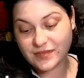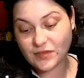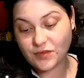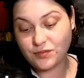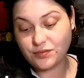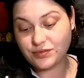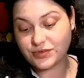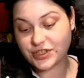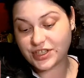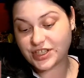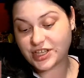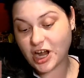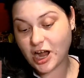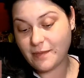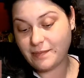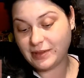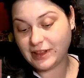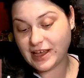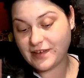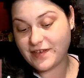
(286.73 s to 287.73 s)
Ooh,
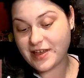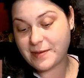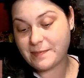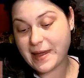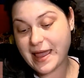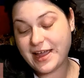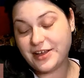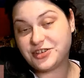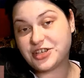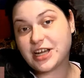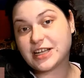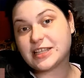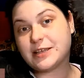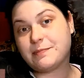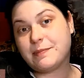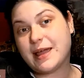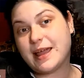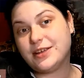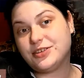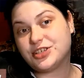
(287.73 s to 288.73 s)
stop living paycheck to
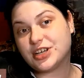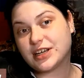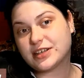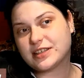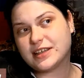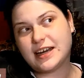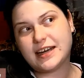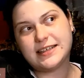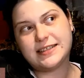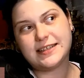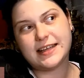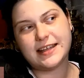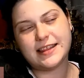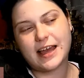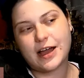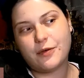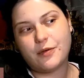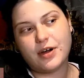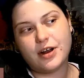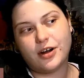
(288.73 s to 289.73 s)
paycheck. Did I say
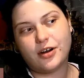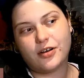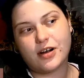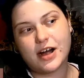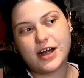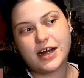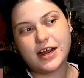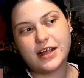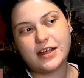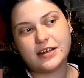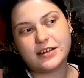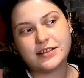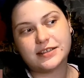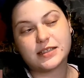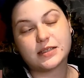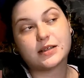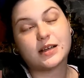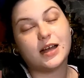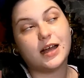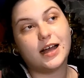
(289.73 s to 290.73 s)
that one already?
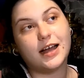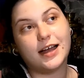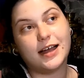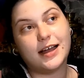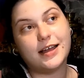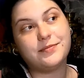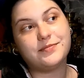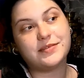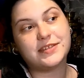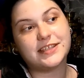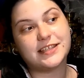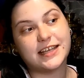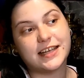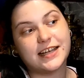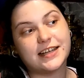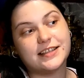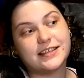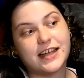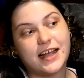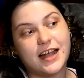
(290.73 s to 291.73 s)
Because I'm sick
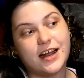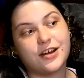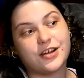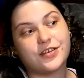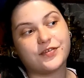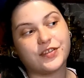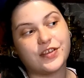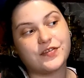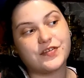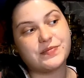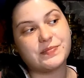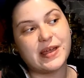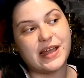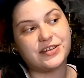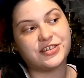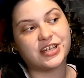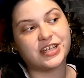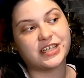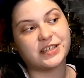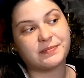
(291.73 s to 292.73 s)
and tired of living
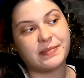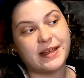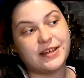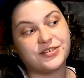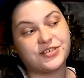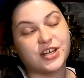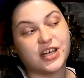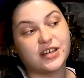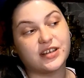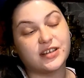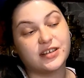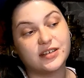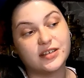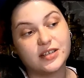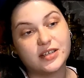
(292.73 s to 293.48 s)
paycheck to paycheck.